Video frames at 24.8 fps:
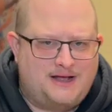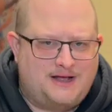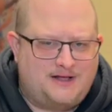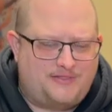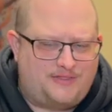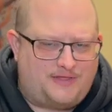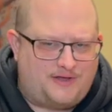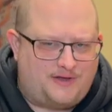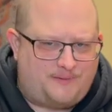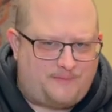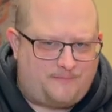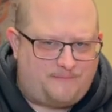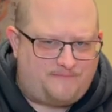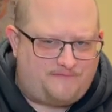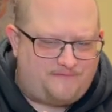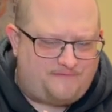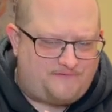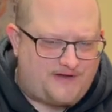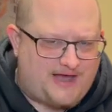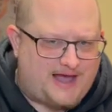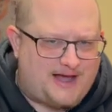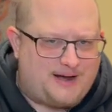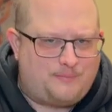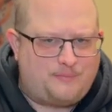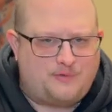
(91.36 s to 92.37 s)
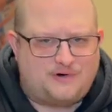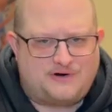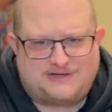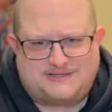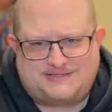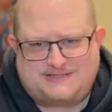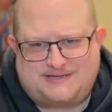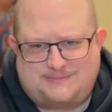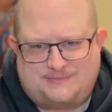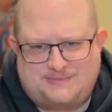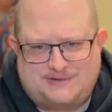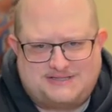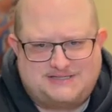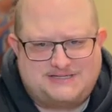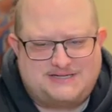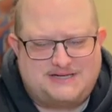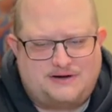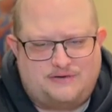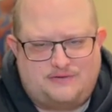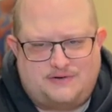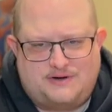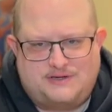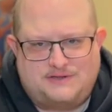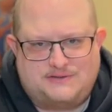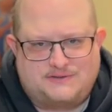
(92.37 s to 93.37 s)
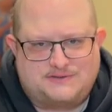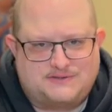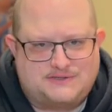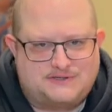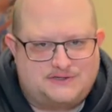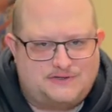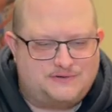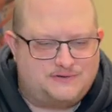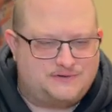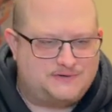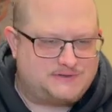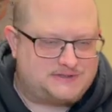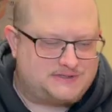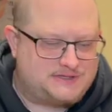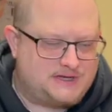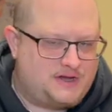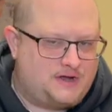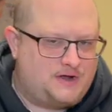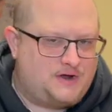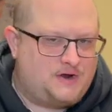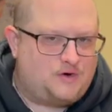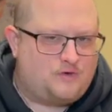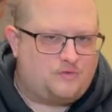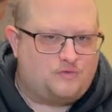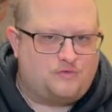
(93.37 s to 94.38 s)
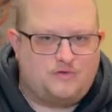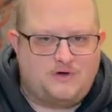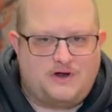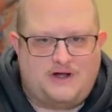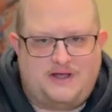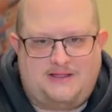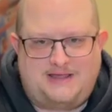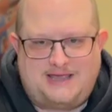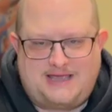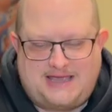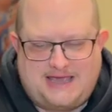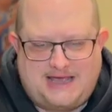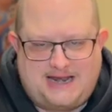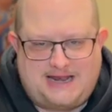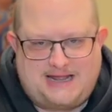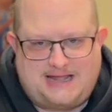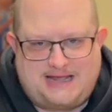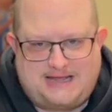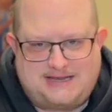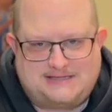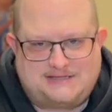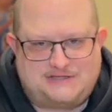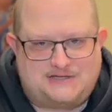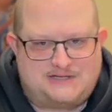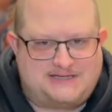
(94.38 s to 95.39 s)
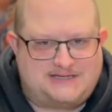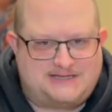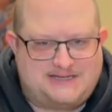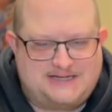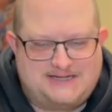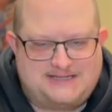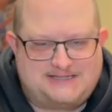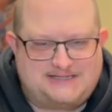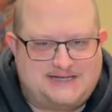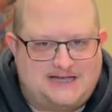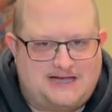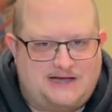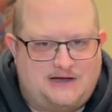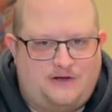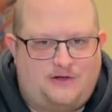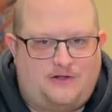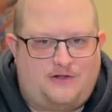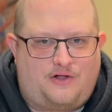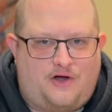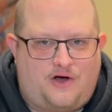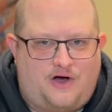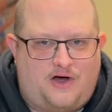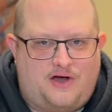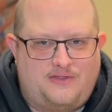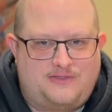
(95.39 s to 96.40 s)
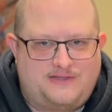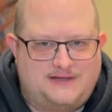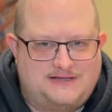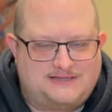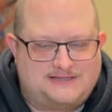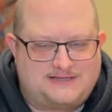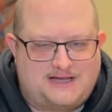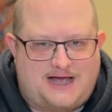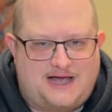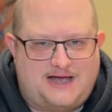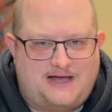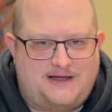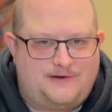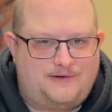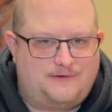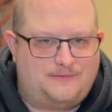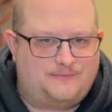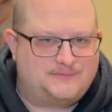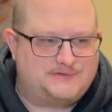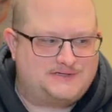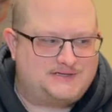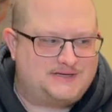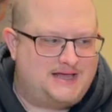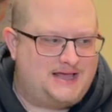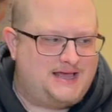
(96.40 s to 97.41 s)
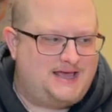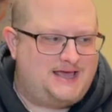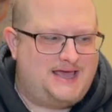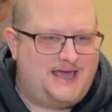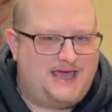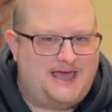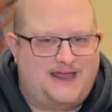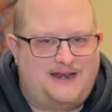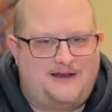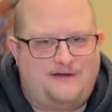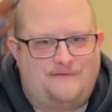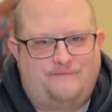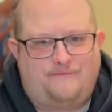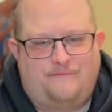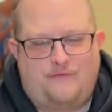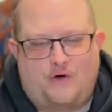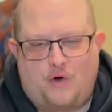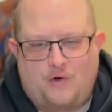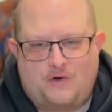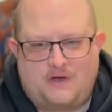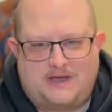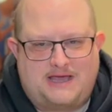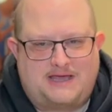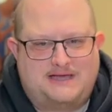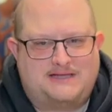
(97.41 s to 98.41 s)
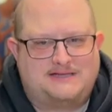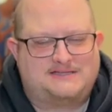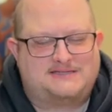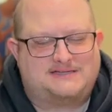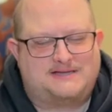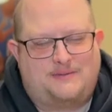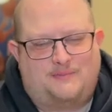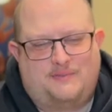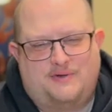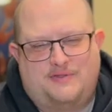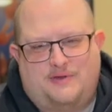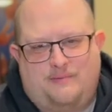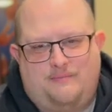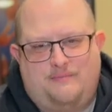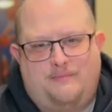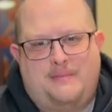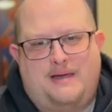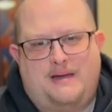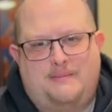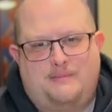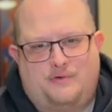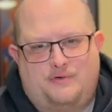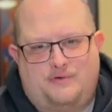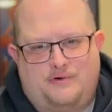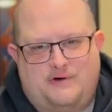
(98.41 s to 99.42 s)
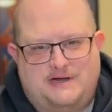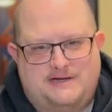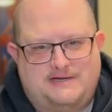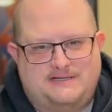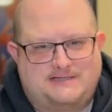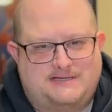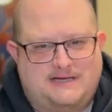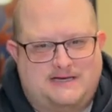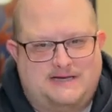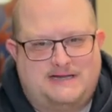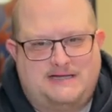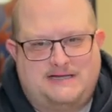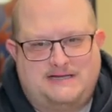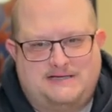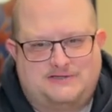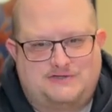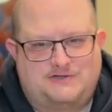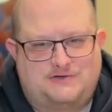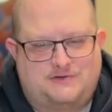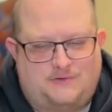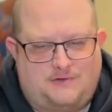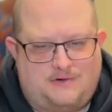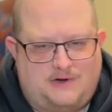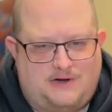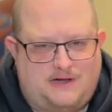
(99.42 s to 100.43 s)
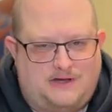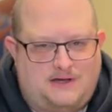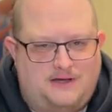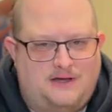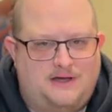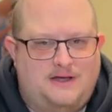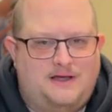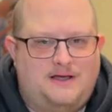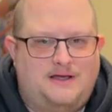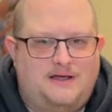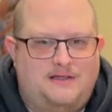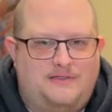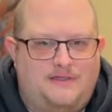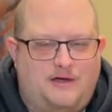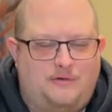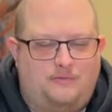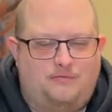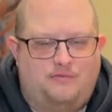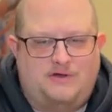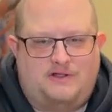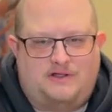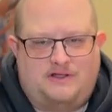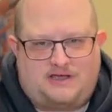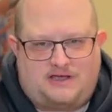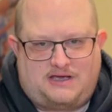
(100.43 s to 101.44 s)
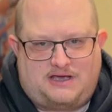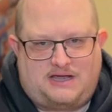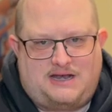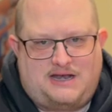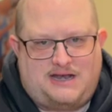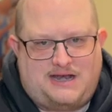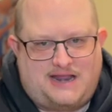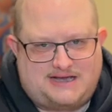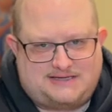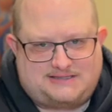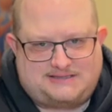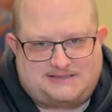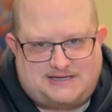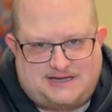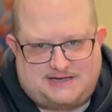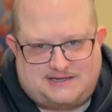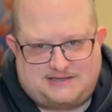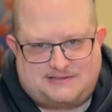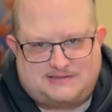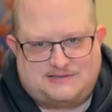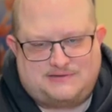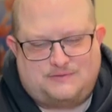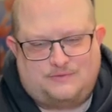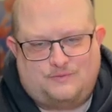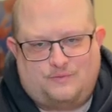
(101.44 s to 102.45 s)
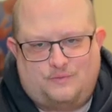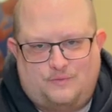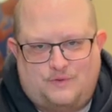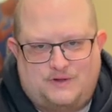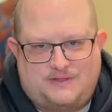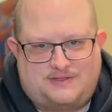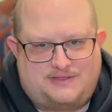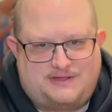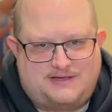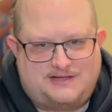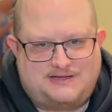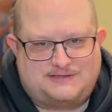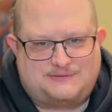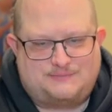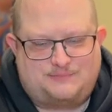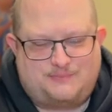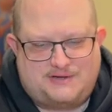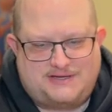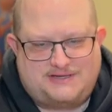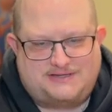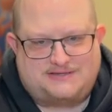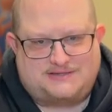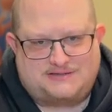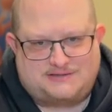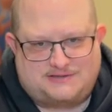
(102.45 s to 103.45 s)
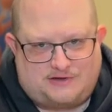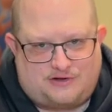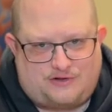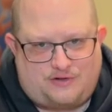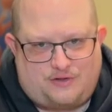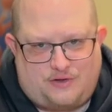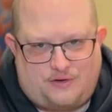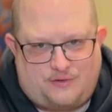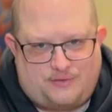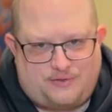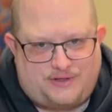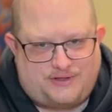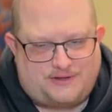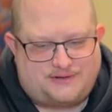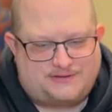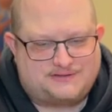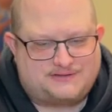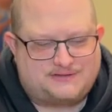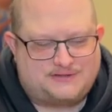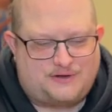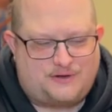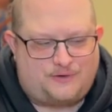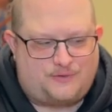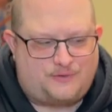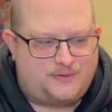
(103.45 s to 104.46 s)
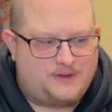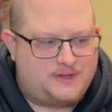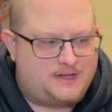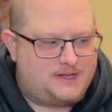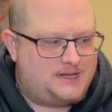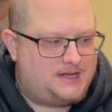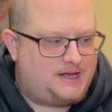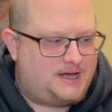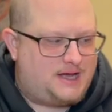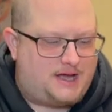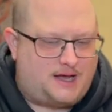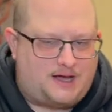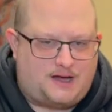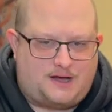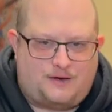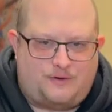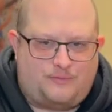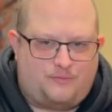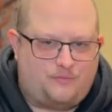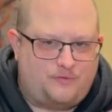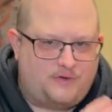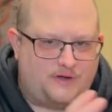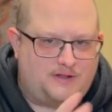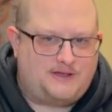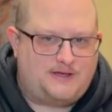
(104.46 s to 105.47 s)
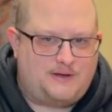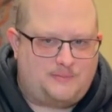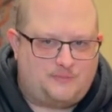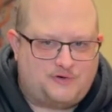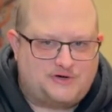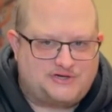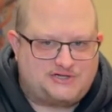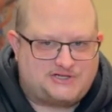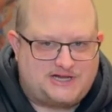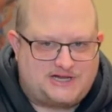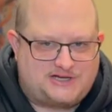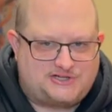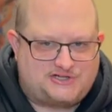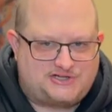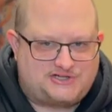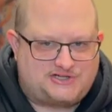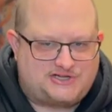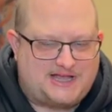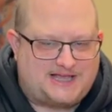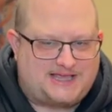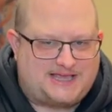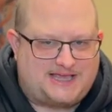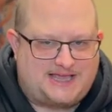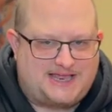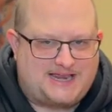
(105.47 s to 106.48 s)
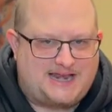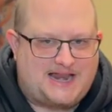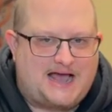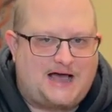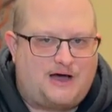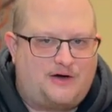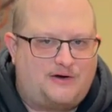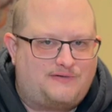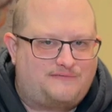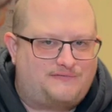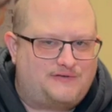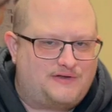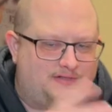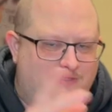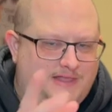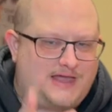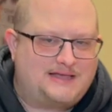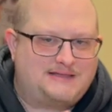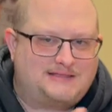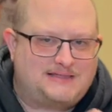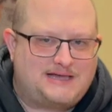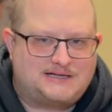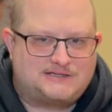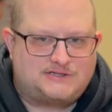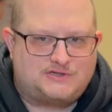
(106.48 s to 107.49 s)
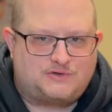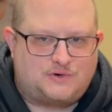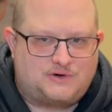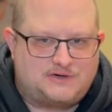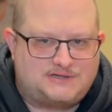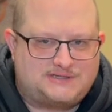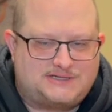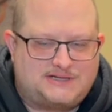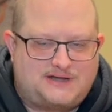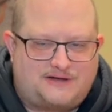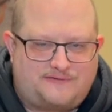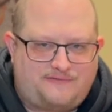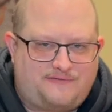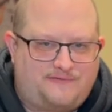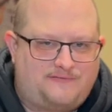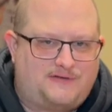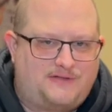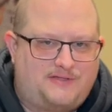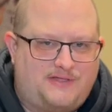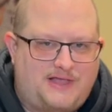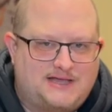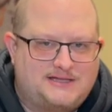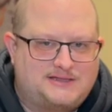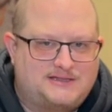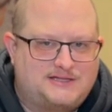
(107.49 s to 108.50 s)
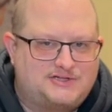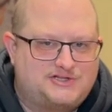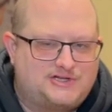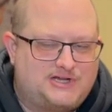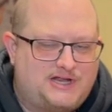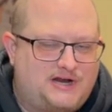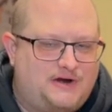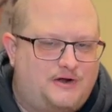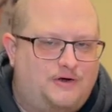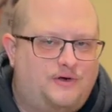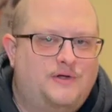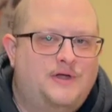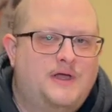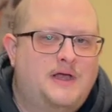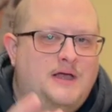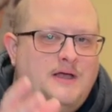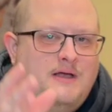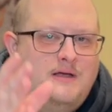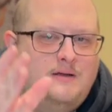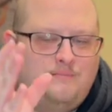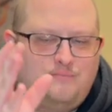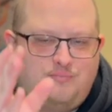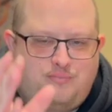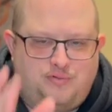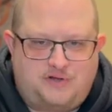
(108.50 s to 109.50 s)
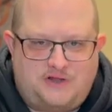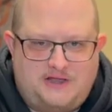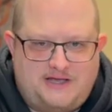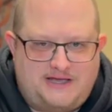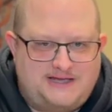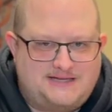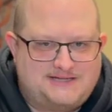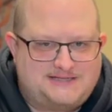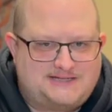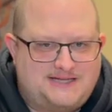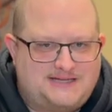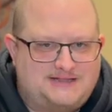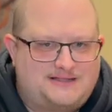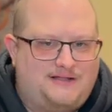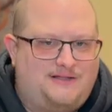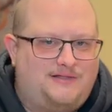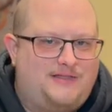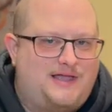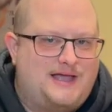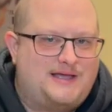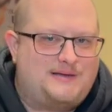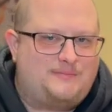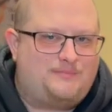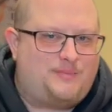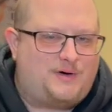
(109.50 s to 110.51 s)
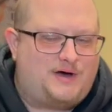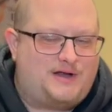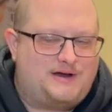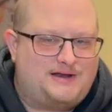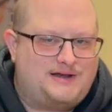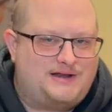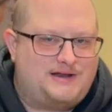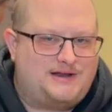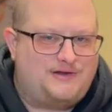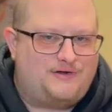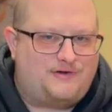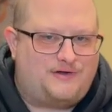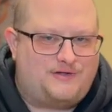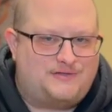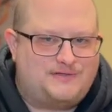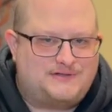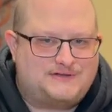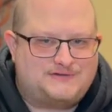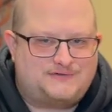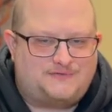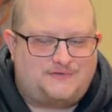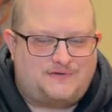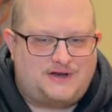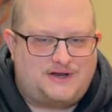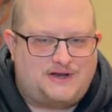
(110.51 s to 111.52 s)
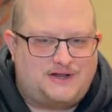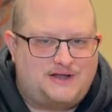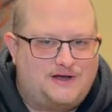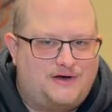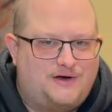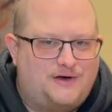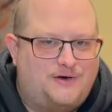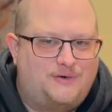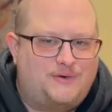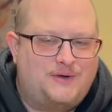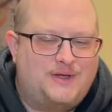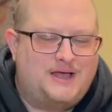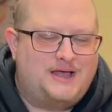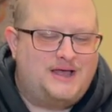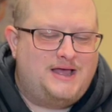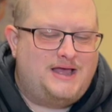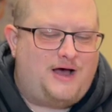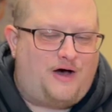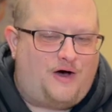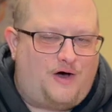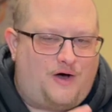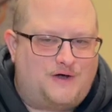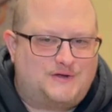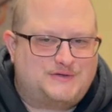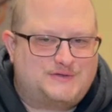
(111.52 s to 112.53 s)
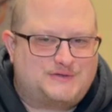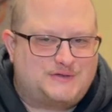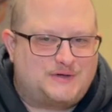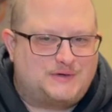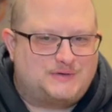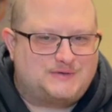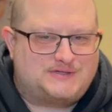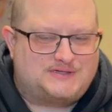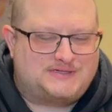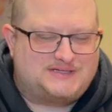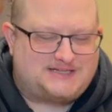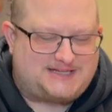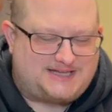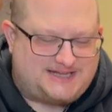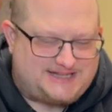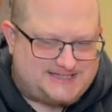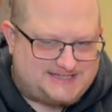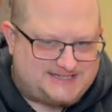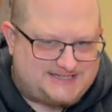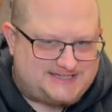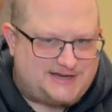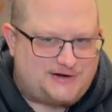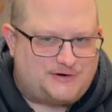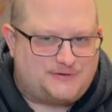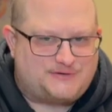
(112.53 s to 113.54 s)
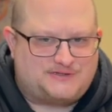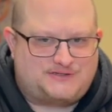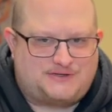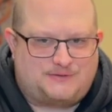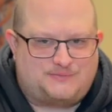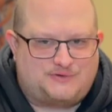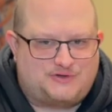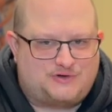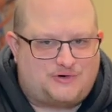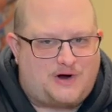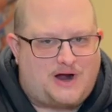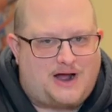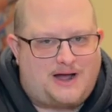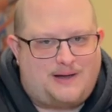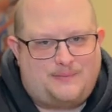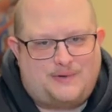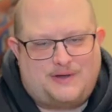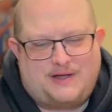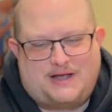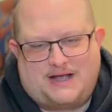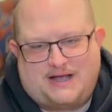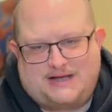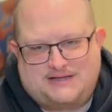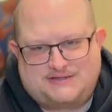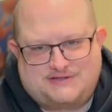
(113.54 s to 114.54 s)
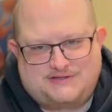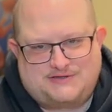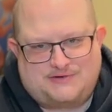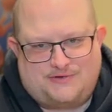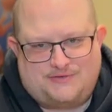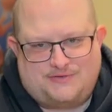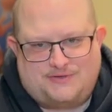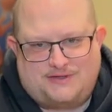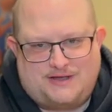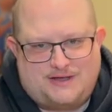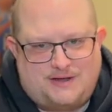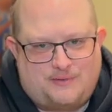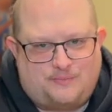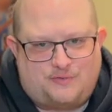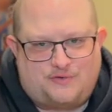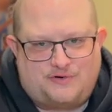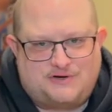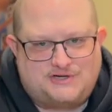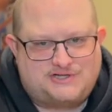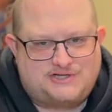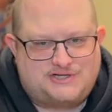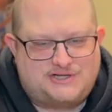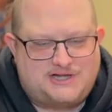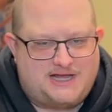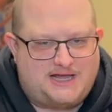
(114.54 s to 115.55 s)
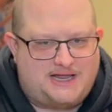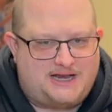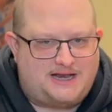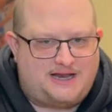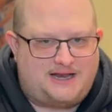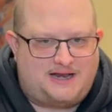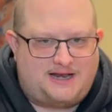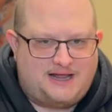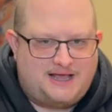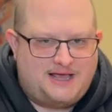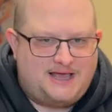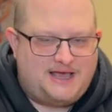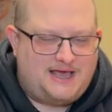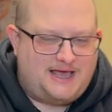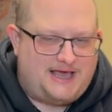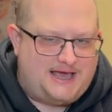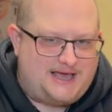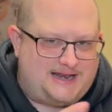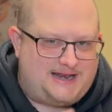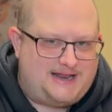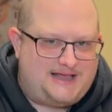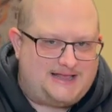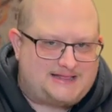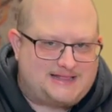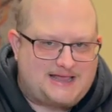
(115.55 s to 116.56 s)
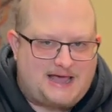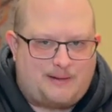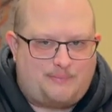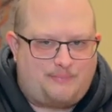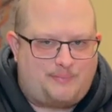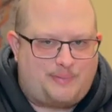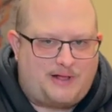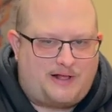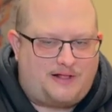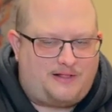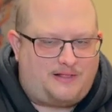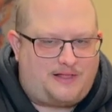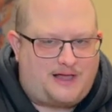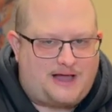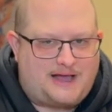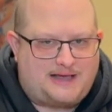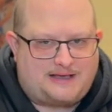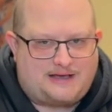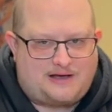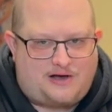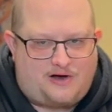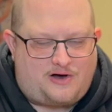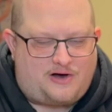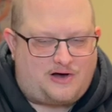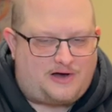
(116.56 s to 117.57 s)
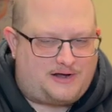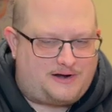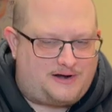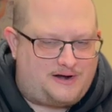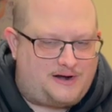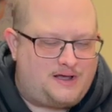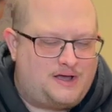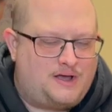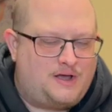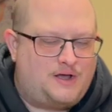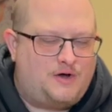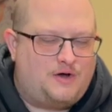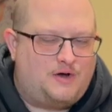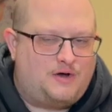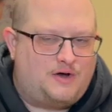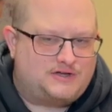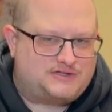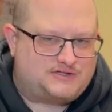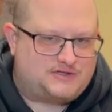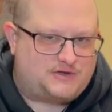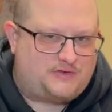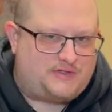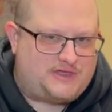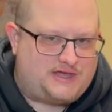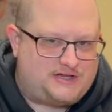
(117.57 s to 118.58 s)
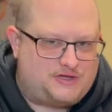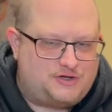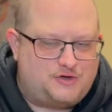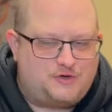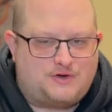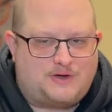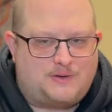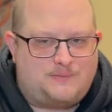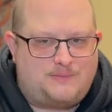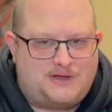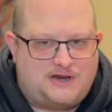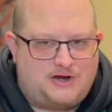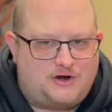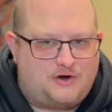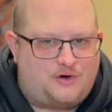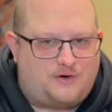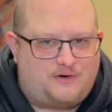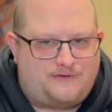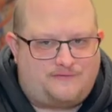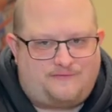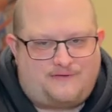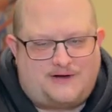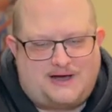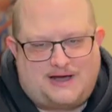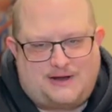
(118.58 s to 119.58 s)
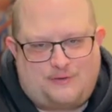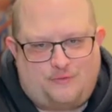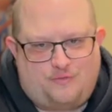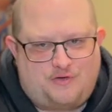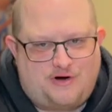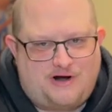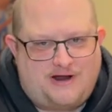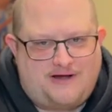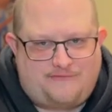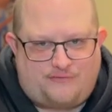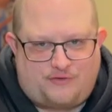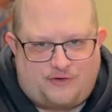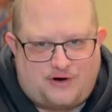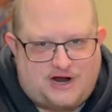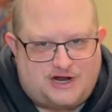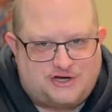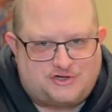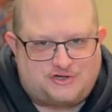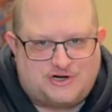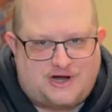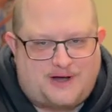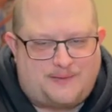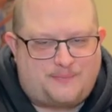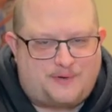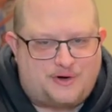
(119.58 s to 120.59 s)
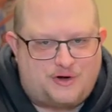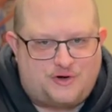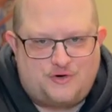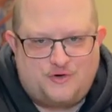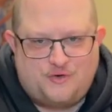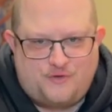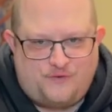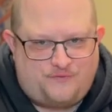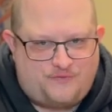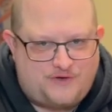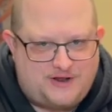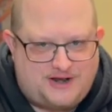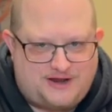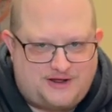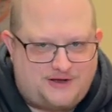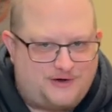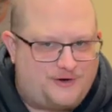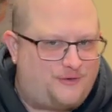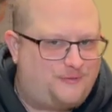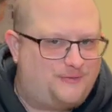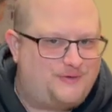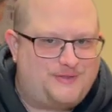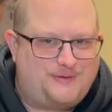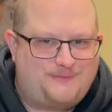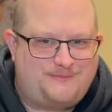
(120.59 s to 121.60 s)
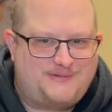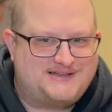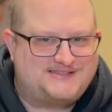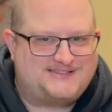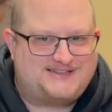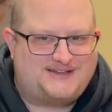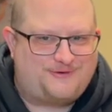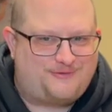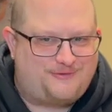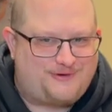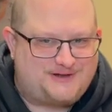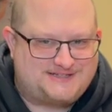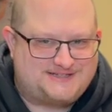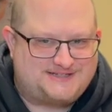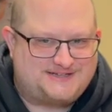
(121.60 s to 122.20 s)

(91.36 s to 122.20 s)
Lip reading: the fabrics and materials used, really getting into detail on these items and evoking some of the memories and history that really connect us with these pieces of clothing. So really appreciate you checking it out. If you like that sort of stuff, if you like the channel, please hit the like button here on this video. Also, consider subscribing. I'd certainly appreciate it. And hit that bell icon so that you can be notified whenever I drop a new video in the Messi Quest